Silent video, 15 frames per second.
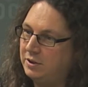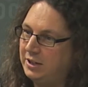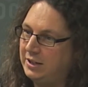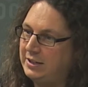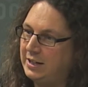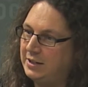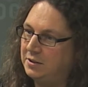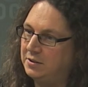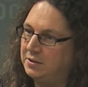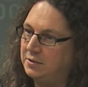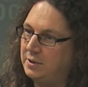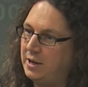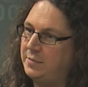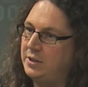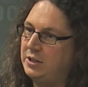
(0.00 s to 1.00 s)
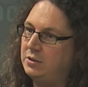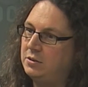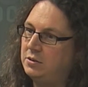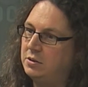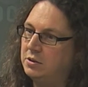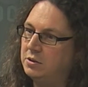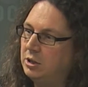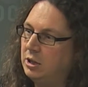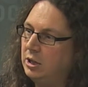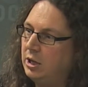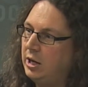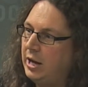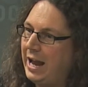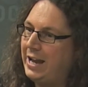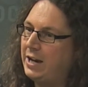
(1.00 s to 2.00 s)
it gets on the web, is to
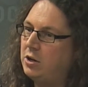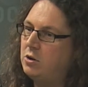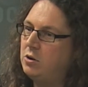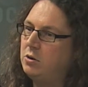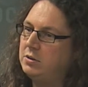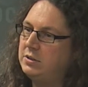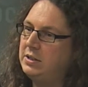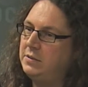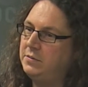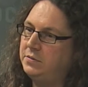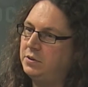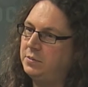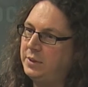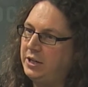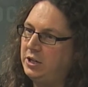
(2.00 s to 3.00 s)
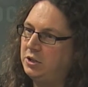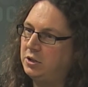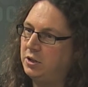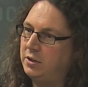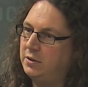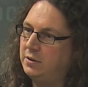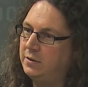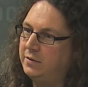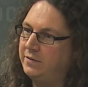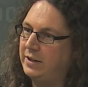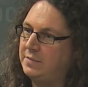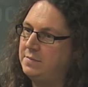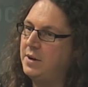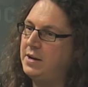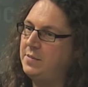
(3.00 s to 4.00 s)
encode the information
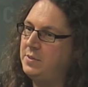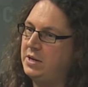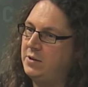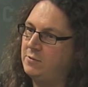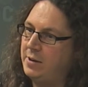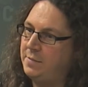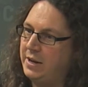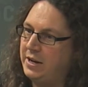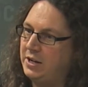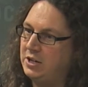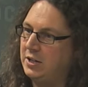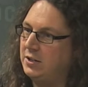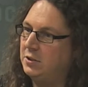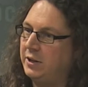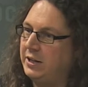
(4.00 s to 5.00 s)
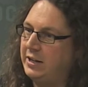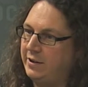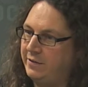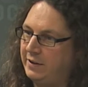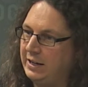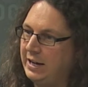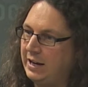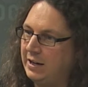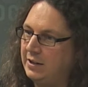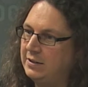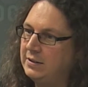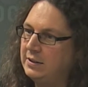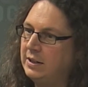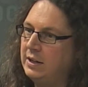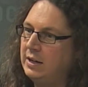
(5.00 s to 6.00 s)
that might be in web pages or in anything
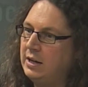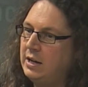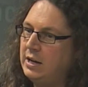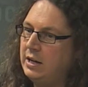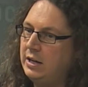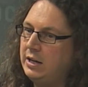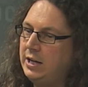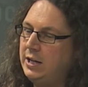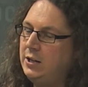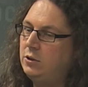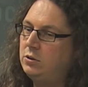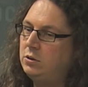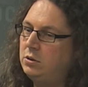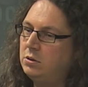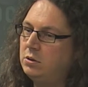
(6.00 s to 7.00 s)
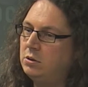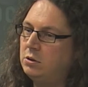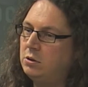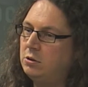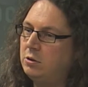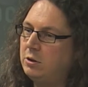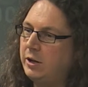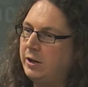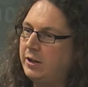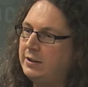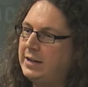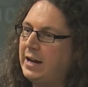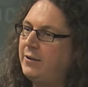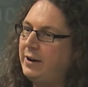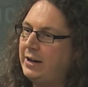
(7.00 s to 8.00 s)
else into
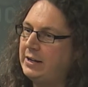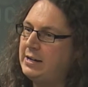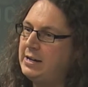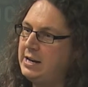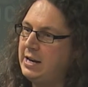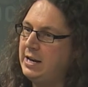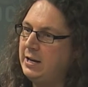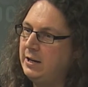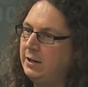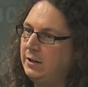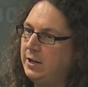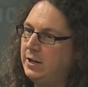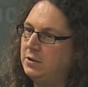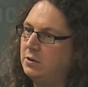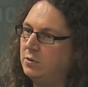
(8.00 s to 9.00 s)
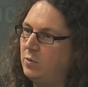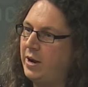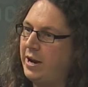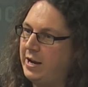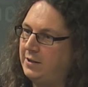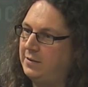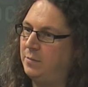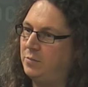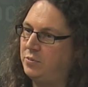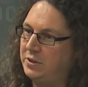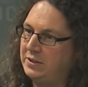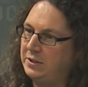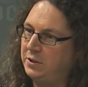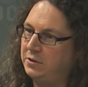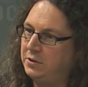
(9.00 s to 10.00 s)
directly in the way it's
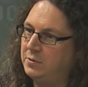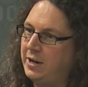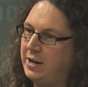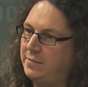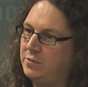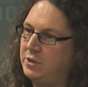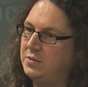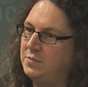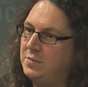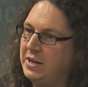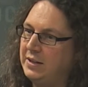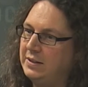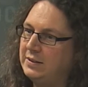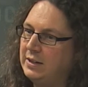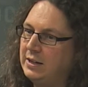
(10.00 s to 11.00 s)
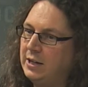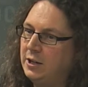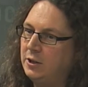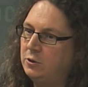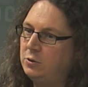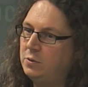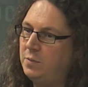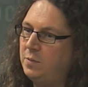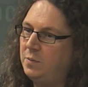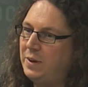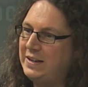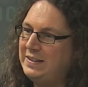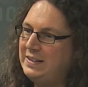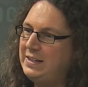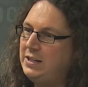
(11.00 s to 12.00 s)
present on the web, which means to
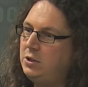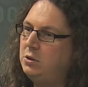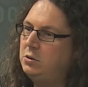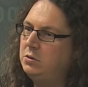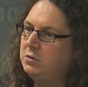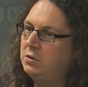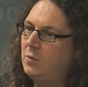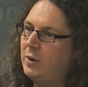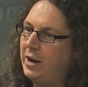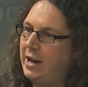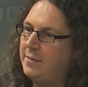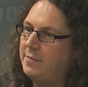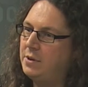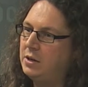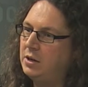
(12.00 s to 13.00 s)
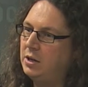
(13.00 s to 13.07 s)
basically use the web